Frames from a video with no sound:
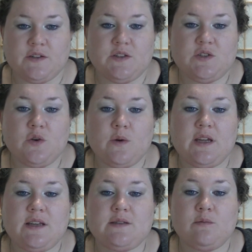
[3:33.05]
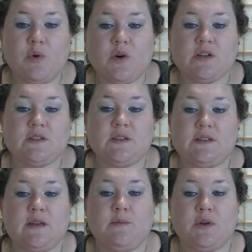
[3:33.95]
So it is important to
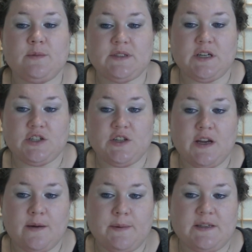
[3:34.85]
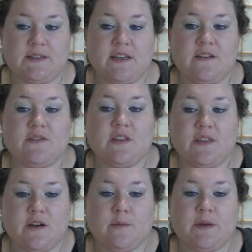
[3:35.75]
tip your massage therapist if the
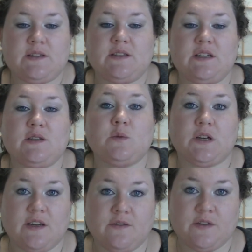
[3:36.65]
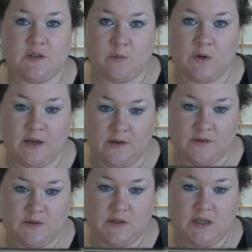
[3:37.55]
therapist is working for someone
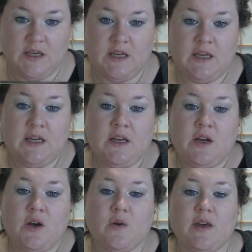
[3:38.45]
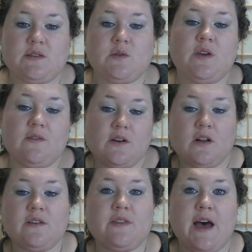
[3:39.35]
else. Okay, so given
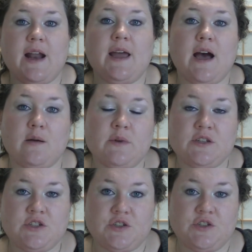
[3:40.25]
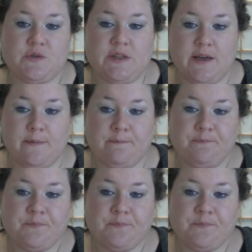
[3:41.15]
all of that, how much should you tip?